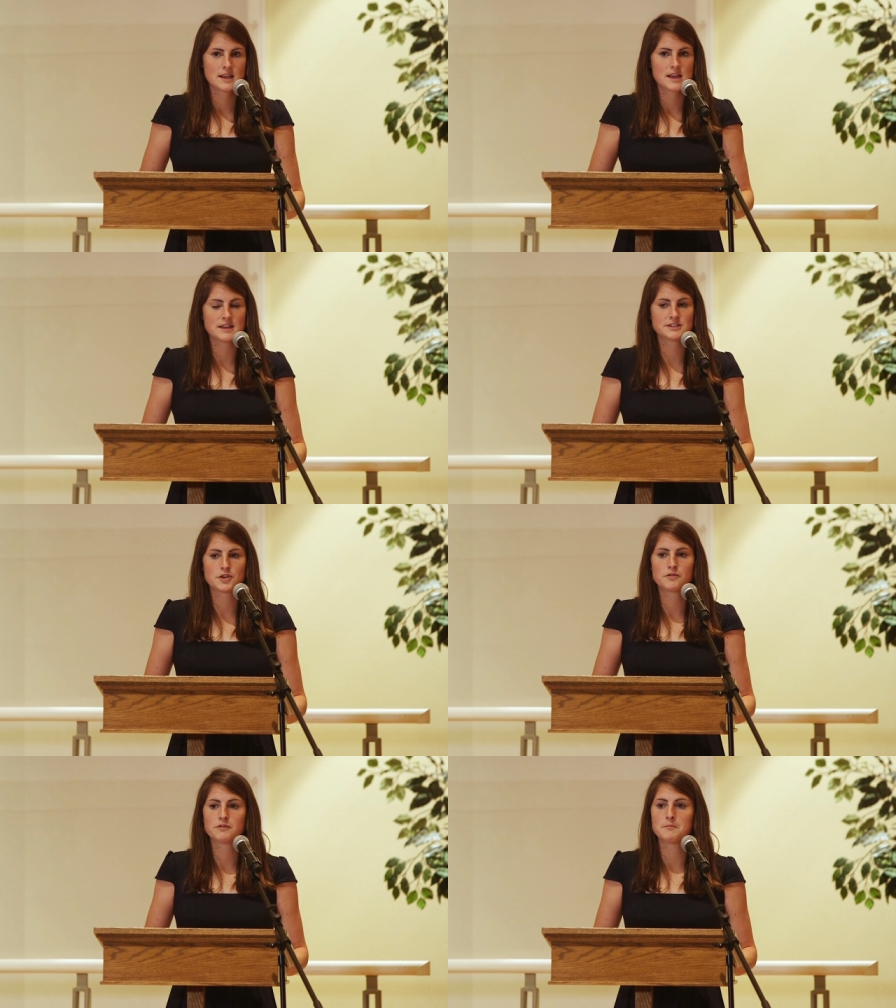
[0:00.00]
And
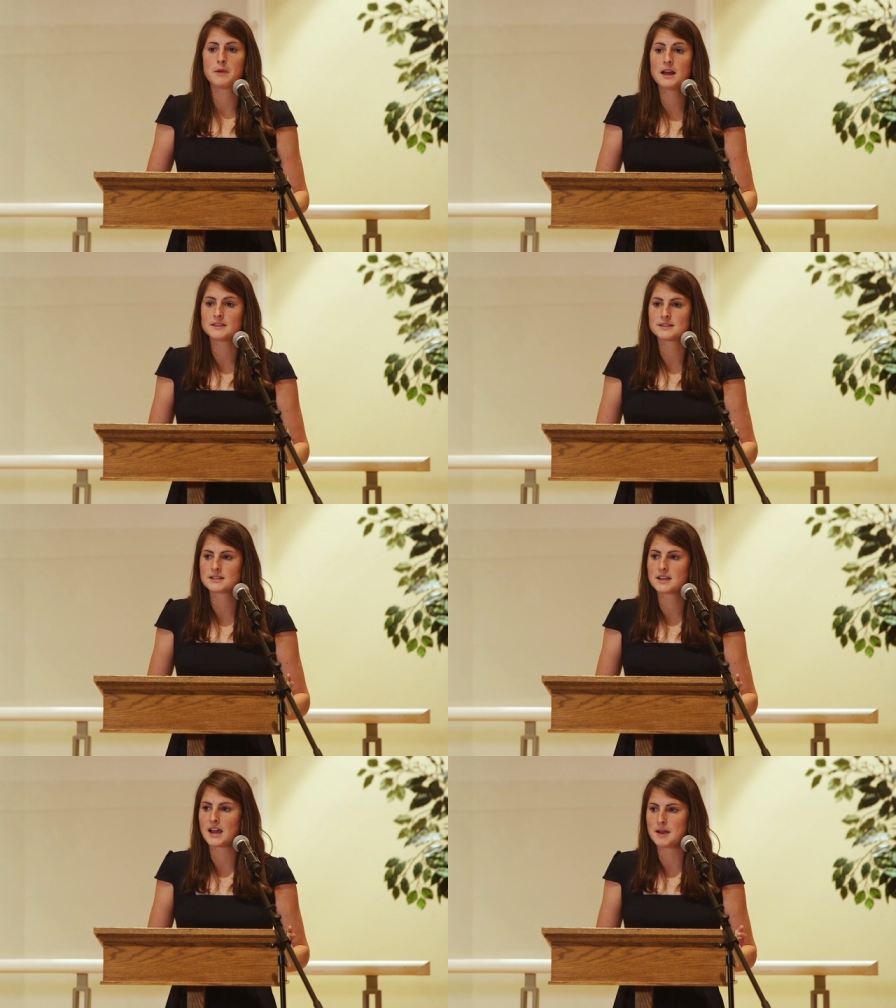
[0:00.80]
so for
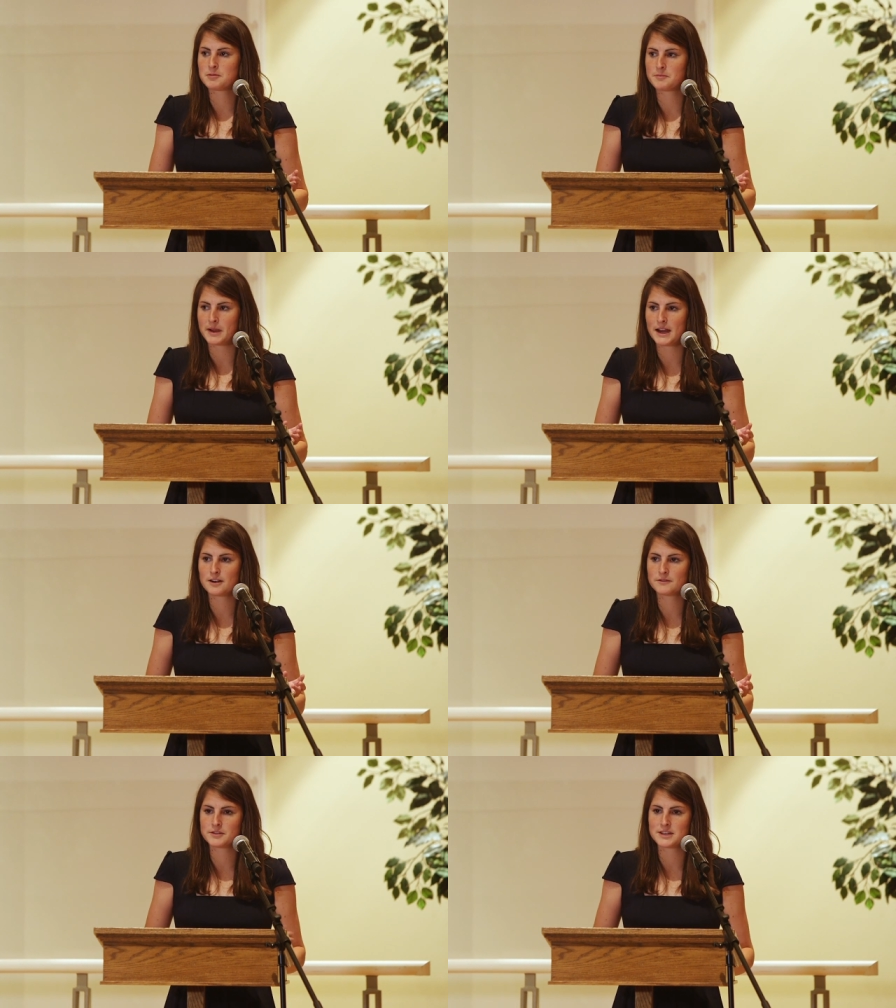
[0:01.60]
months, I
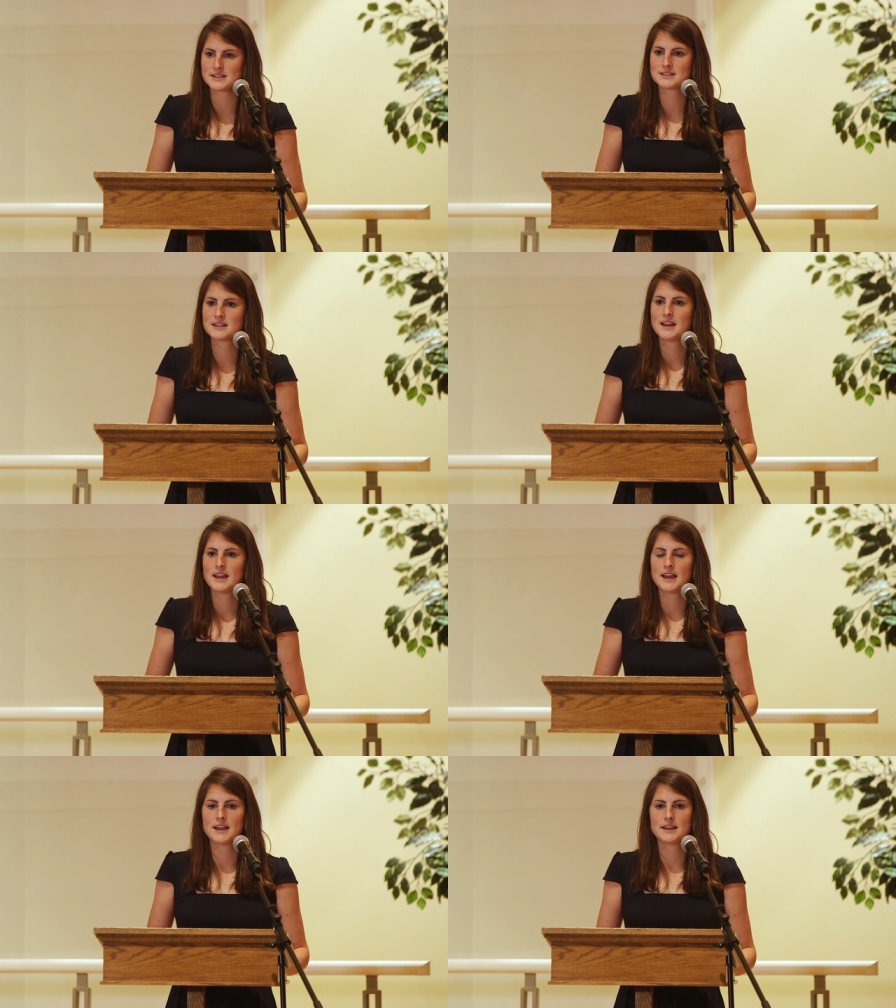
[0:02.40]
prepared for this
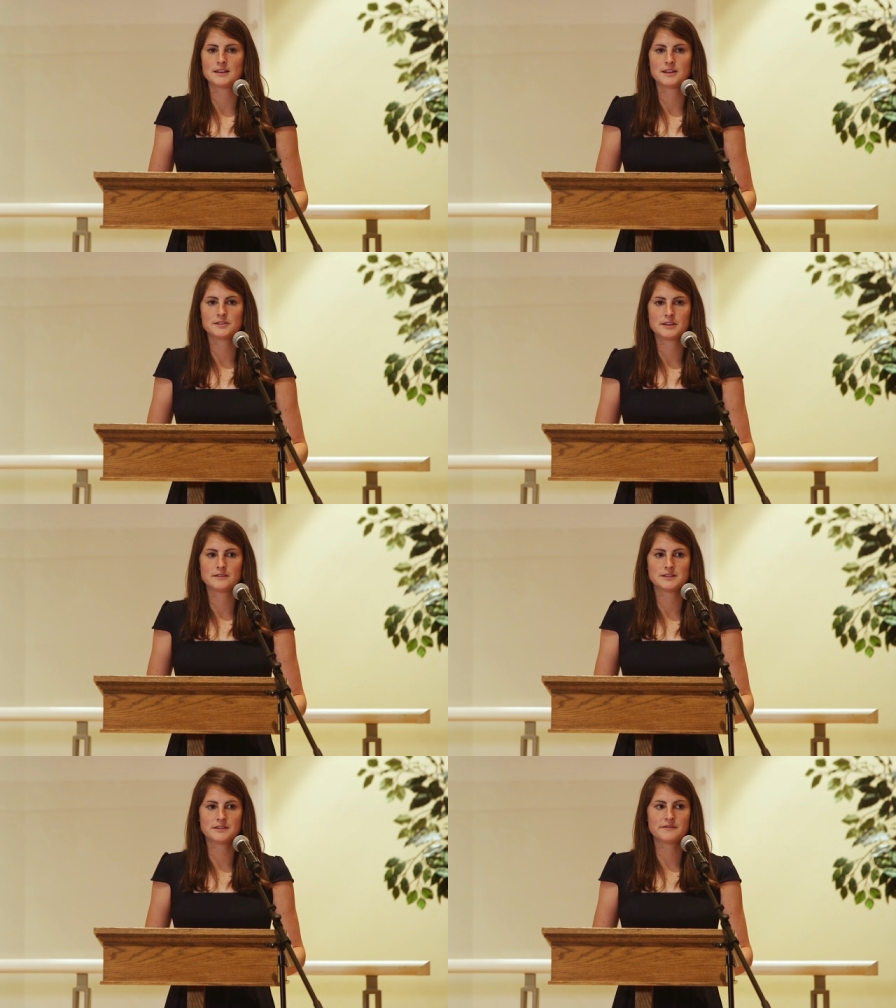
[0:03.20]
and
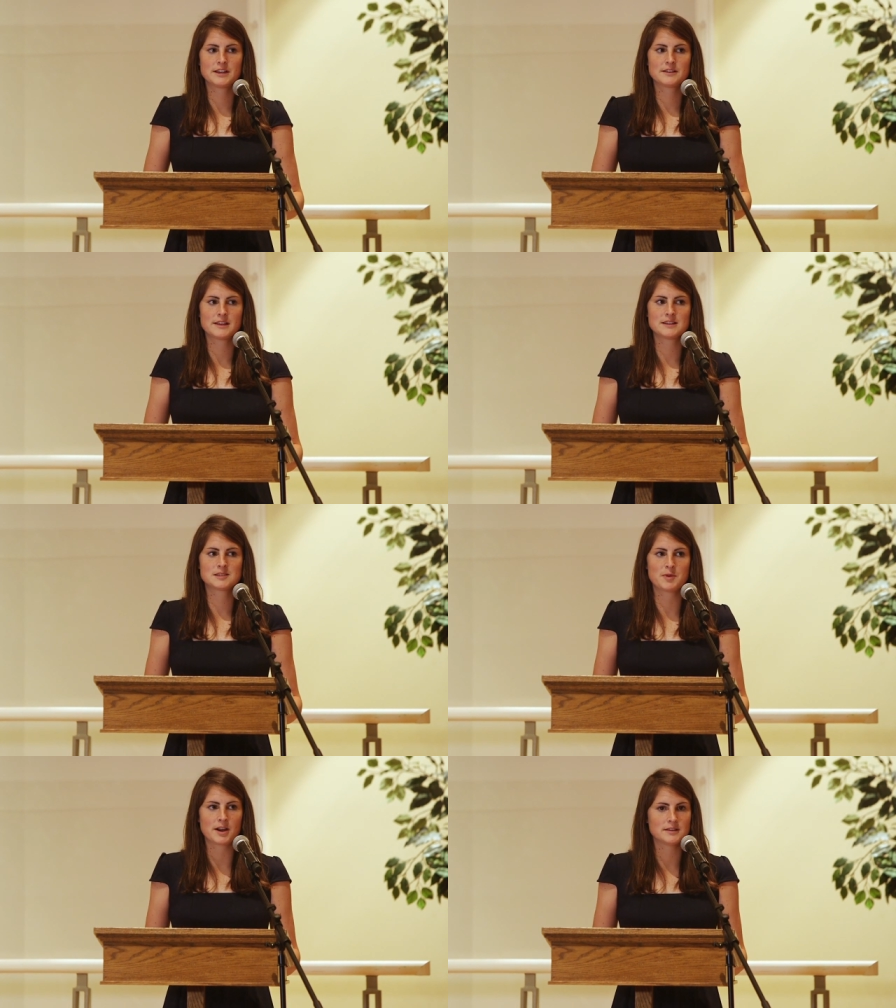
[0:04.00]
lived a fairly
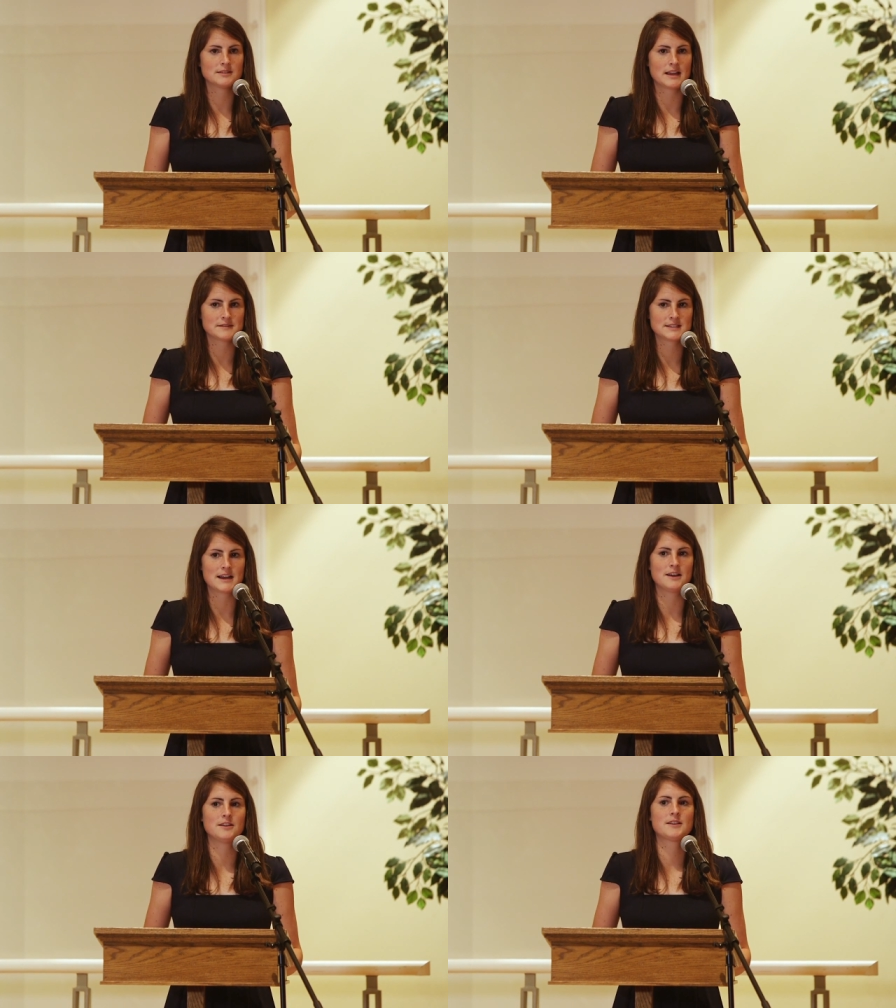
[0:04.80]
Spartan
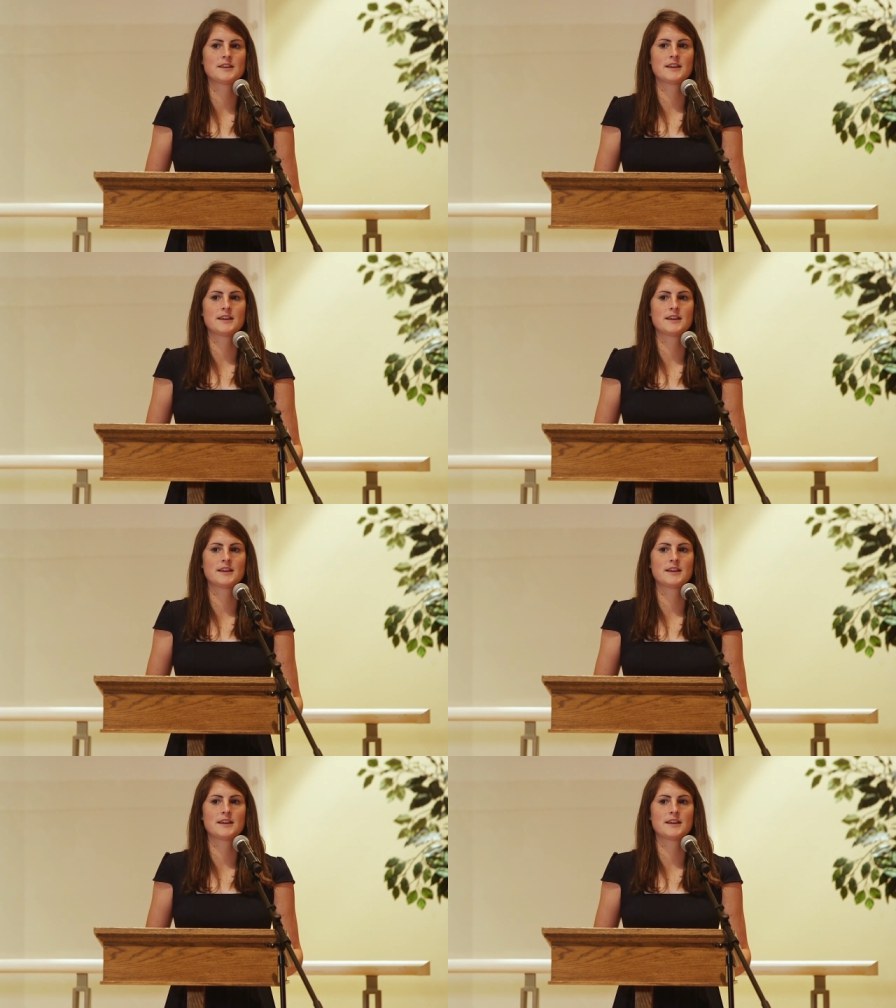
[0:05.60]
lifestyle.